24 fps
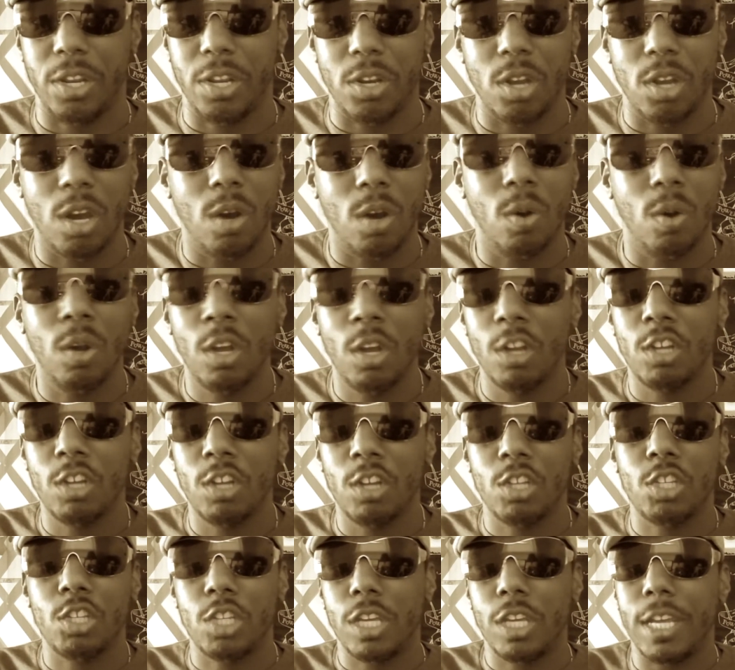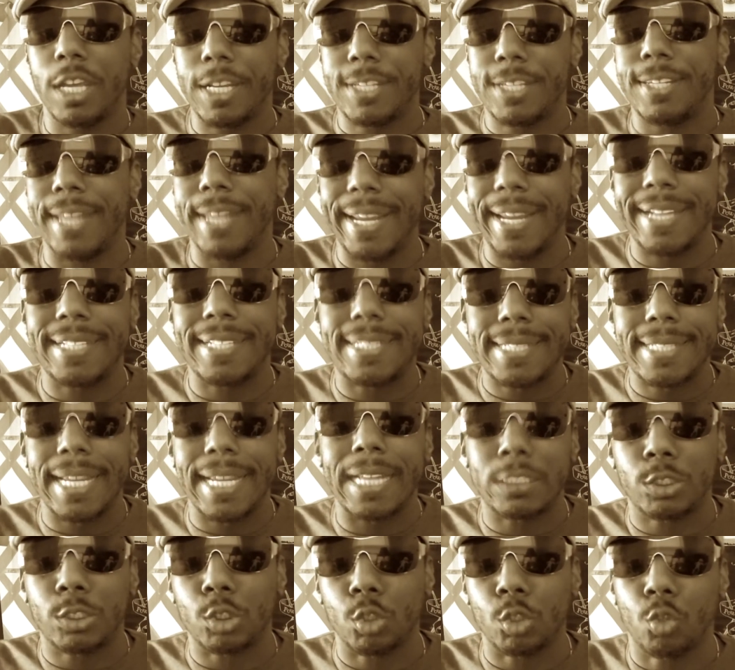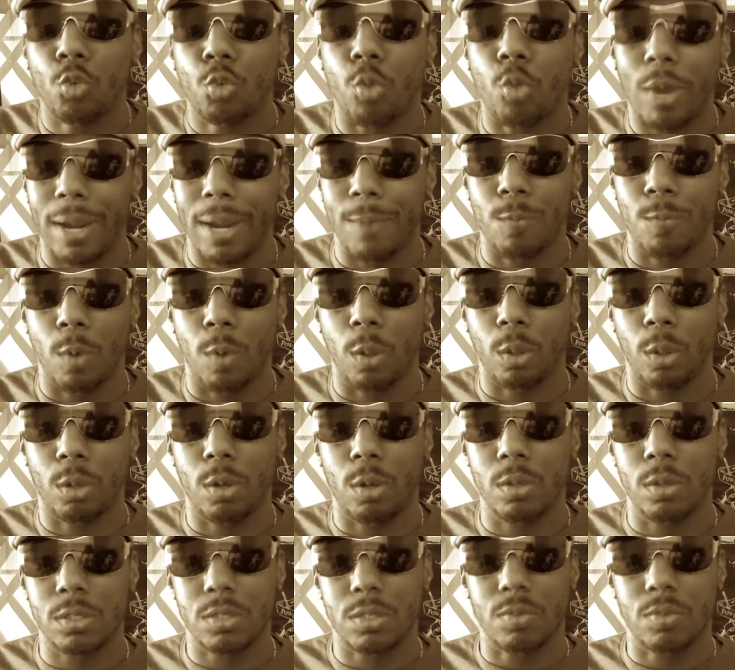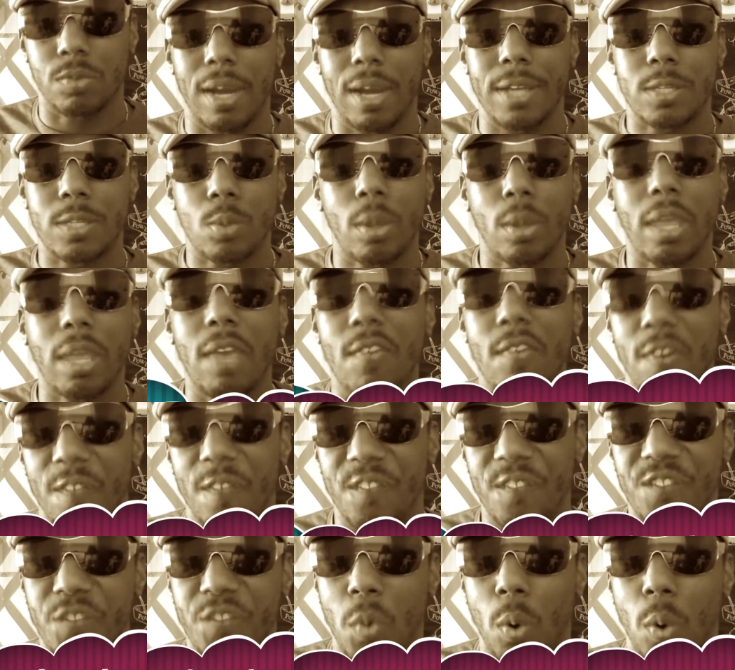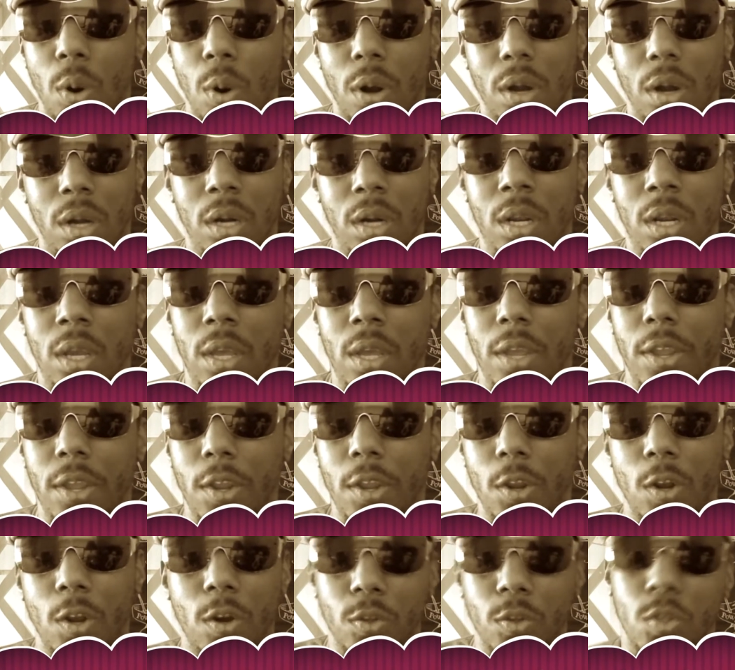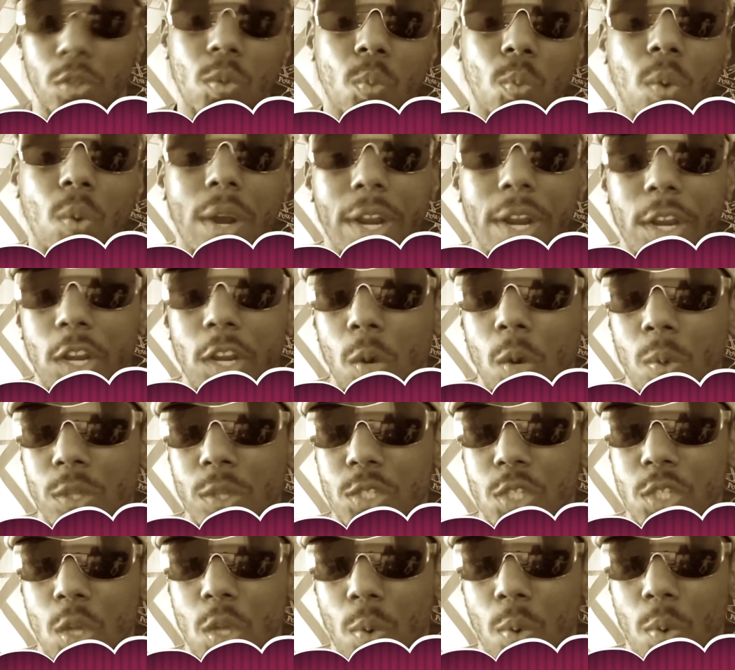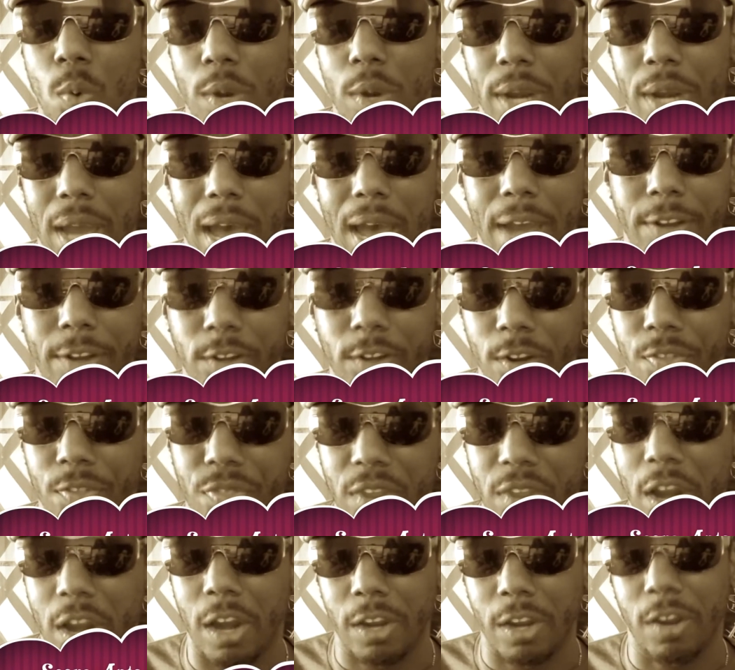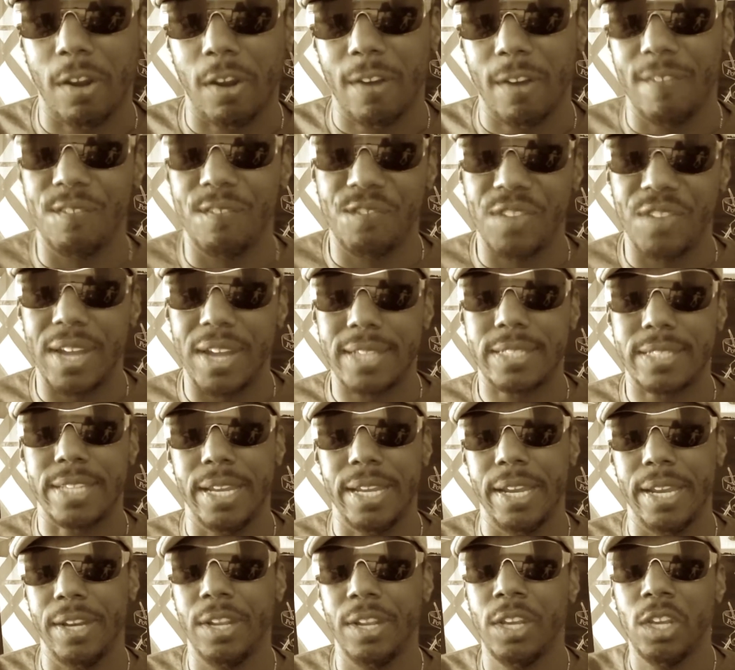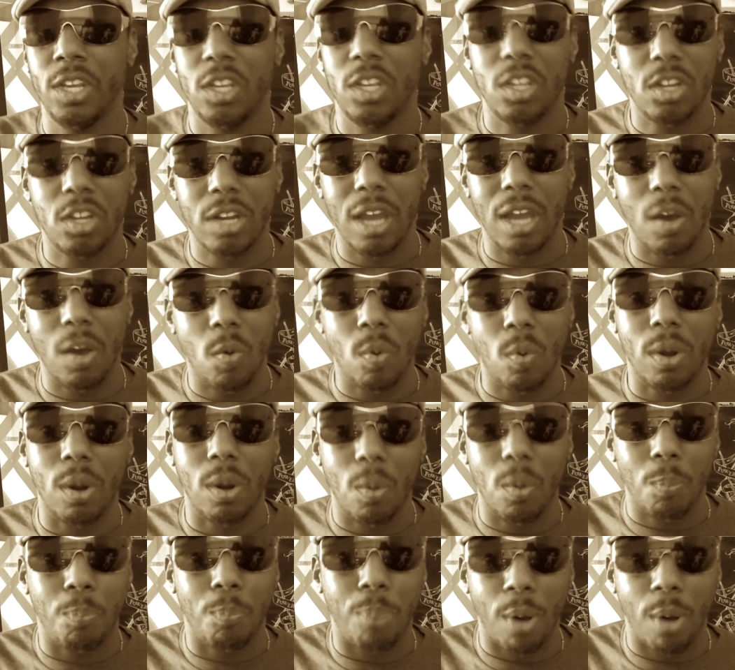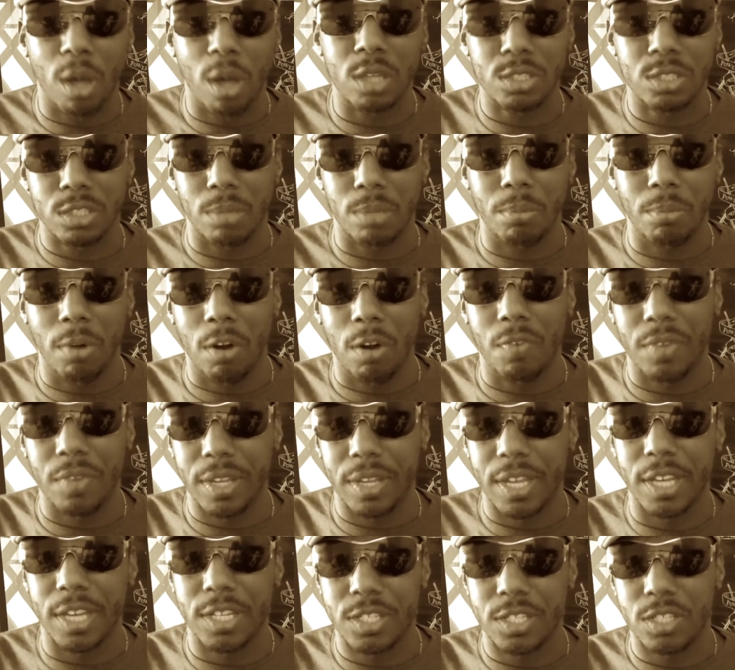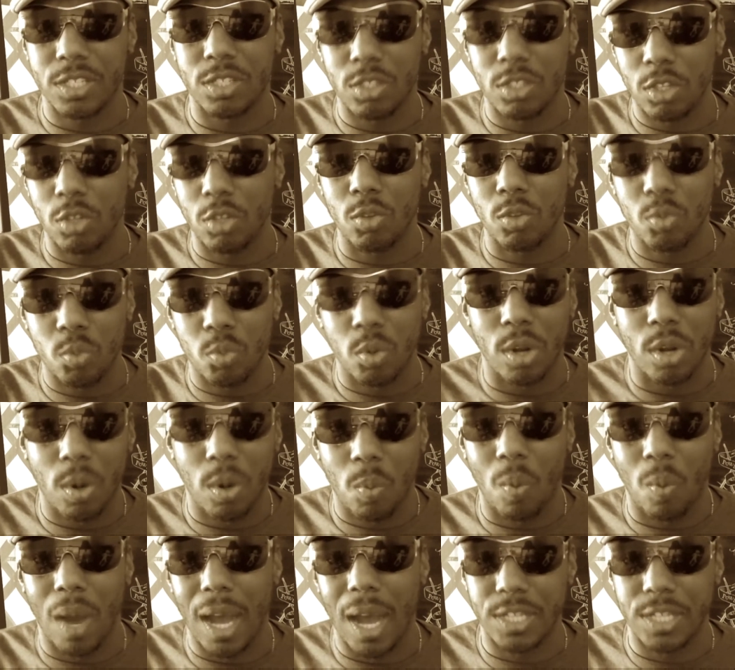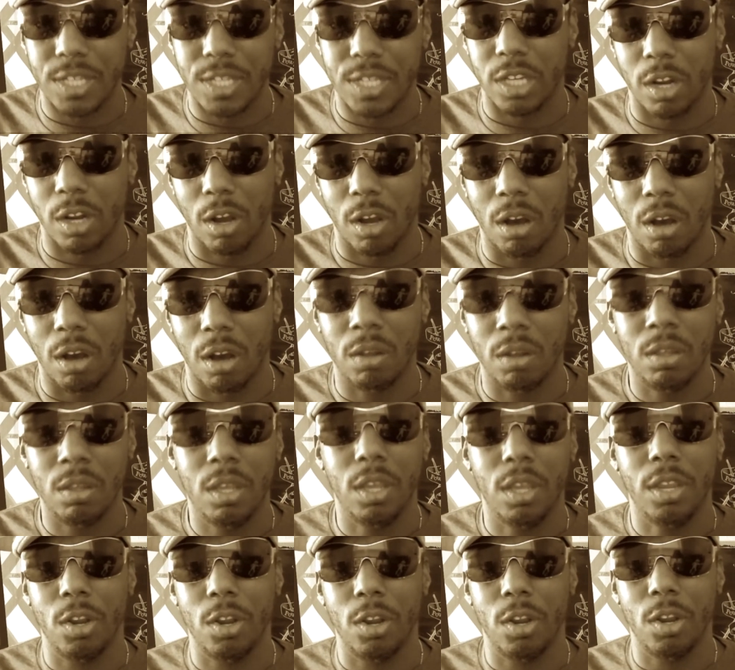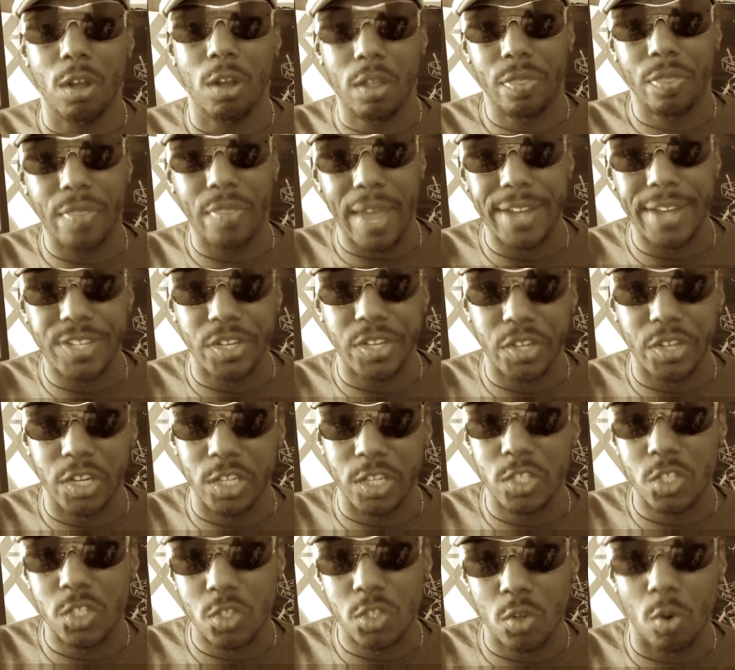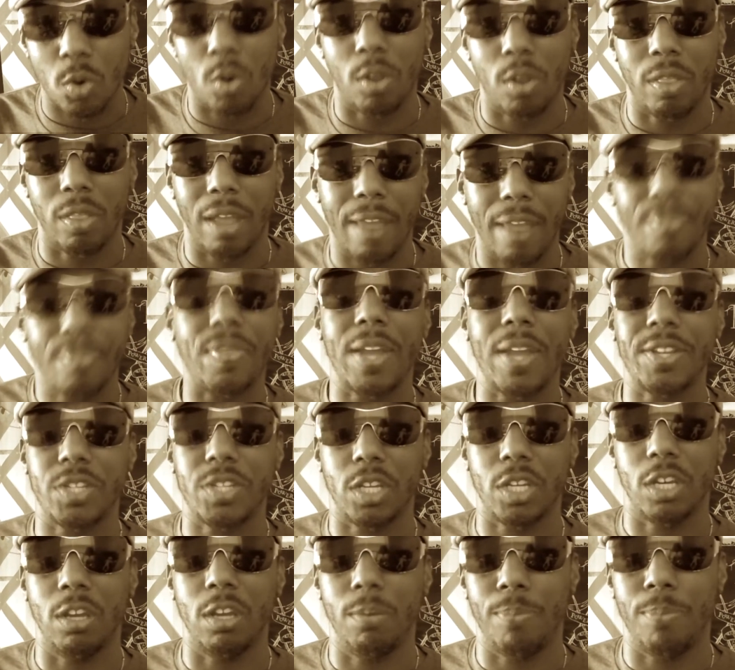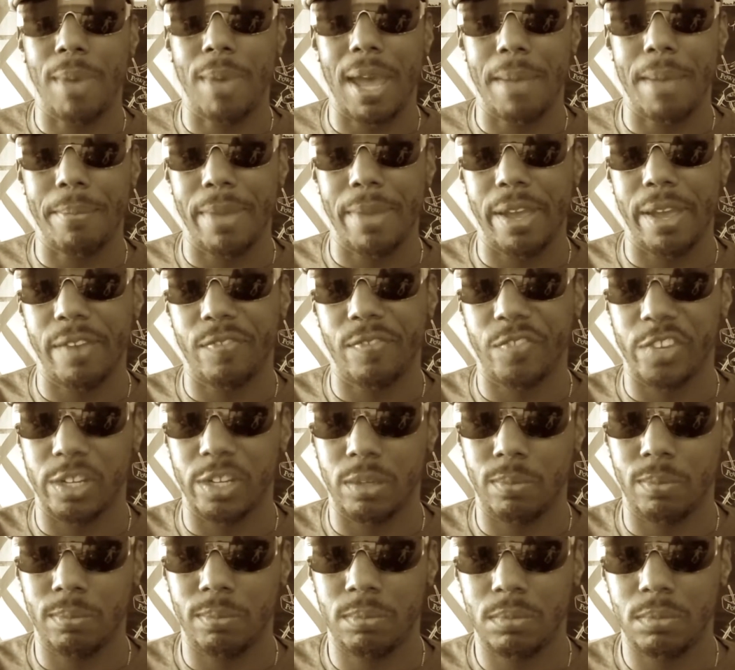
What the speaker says: You know, it's a great roller coaster so I give it a 4. You want to know what's going on. You're there. You're invested. You don't want to pause the movie because you want to watch it all. That's a good storyline. That's a good Batman film.